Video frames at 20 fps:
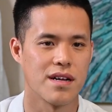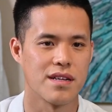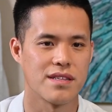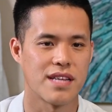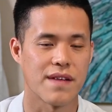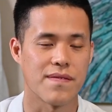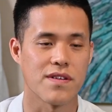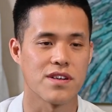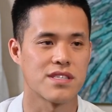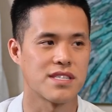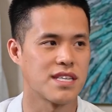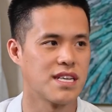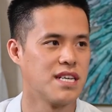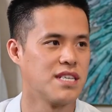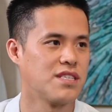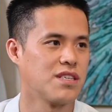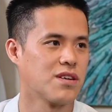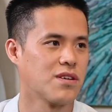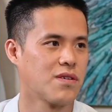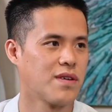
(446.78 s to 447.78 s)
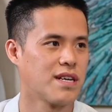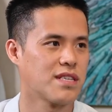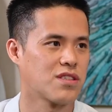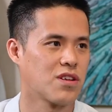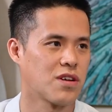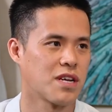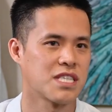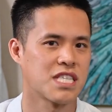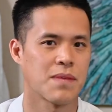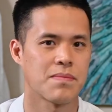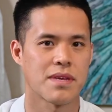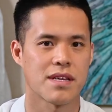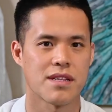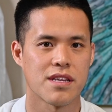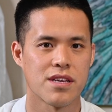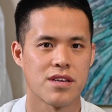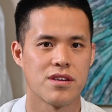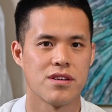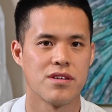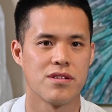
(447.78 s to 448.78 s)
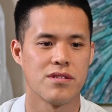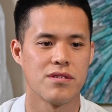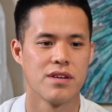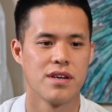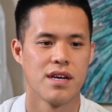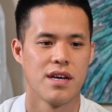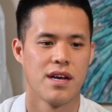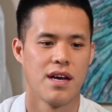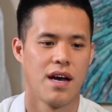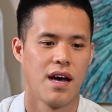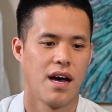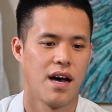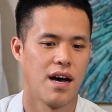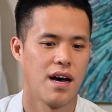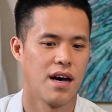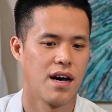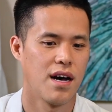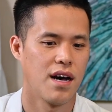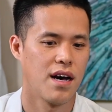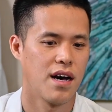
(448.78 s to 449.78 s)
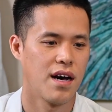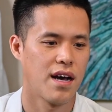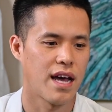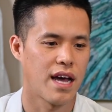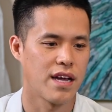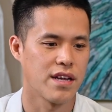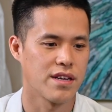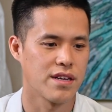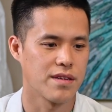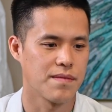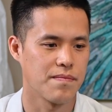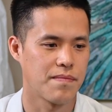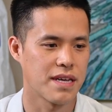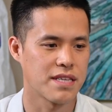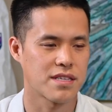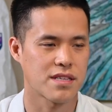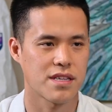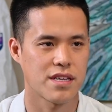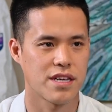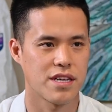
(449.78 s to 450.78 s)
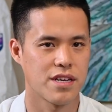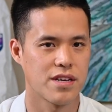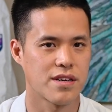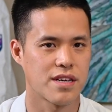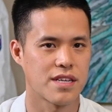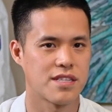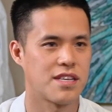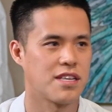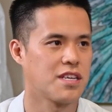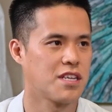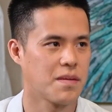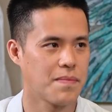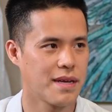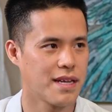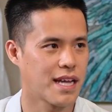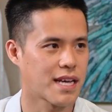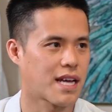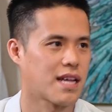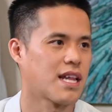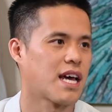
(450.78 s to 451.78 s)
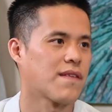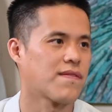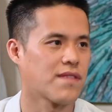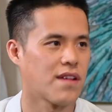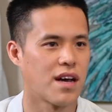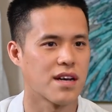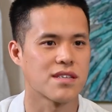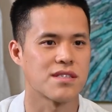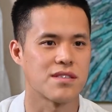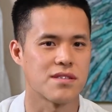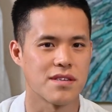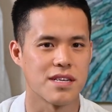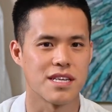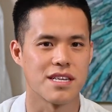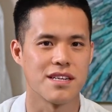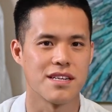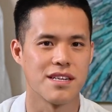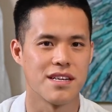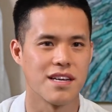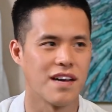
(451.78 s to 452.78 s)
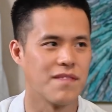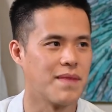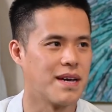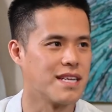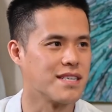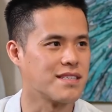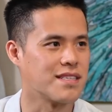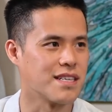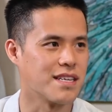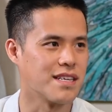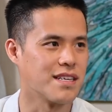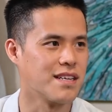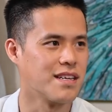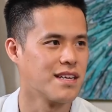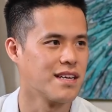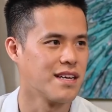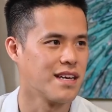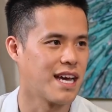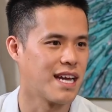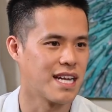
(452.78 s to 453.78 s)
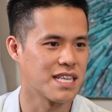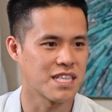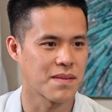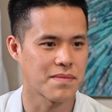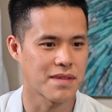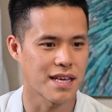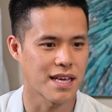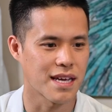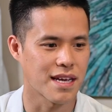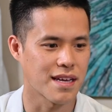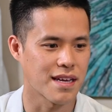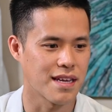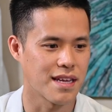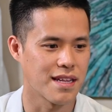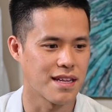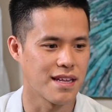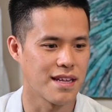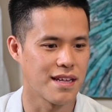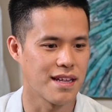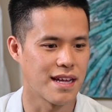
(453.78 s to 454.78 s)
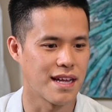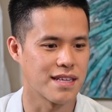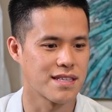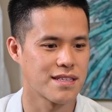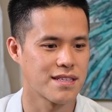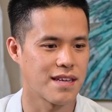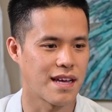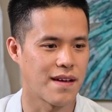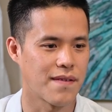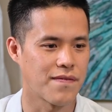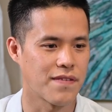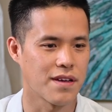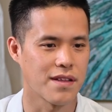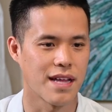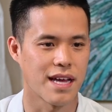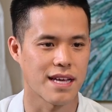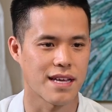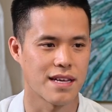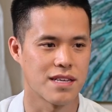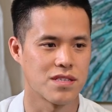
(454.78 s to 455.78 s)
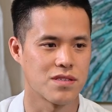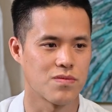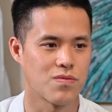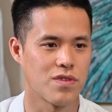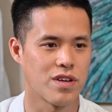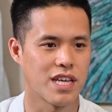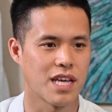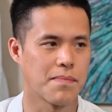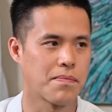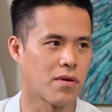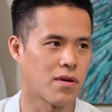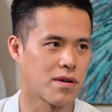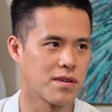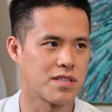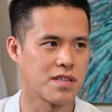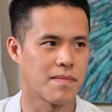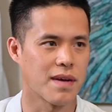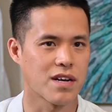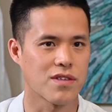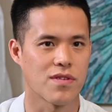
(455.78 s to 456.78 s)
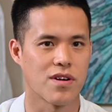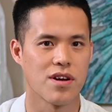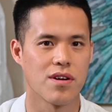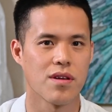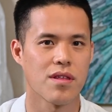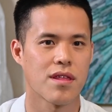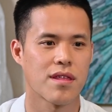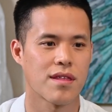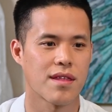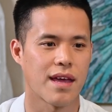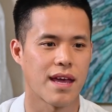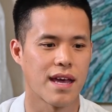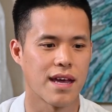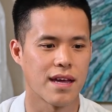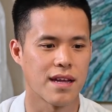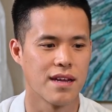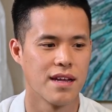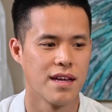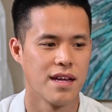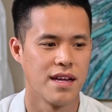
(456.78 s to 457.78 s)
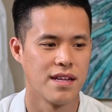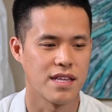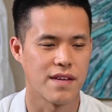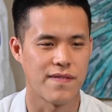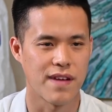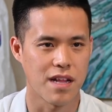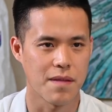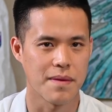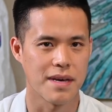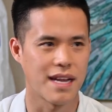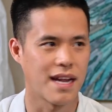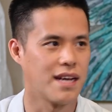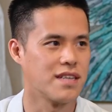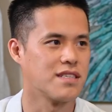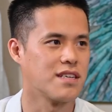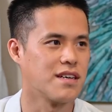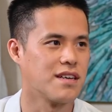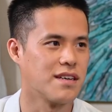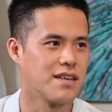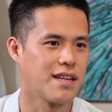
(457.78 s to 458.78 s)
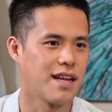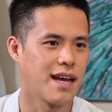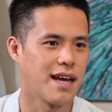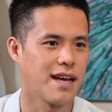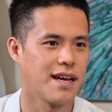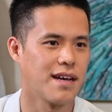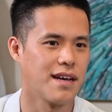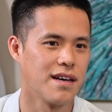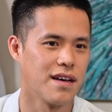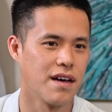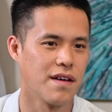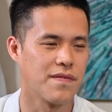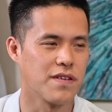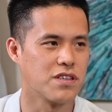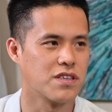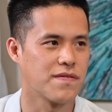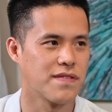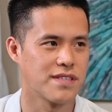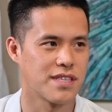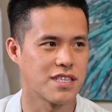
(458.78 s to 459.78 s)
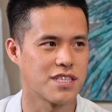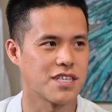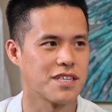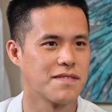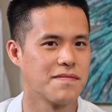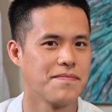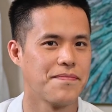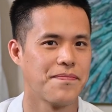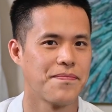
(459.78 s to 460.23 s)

diverse it is, you're always learning something new. And basically you continue to be like a lifelong student of medicine. And that's something I feel like is really important to my growth and development as a future physician.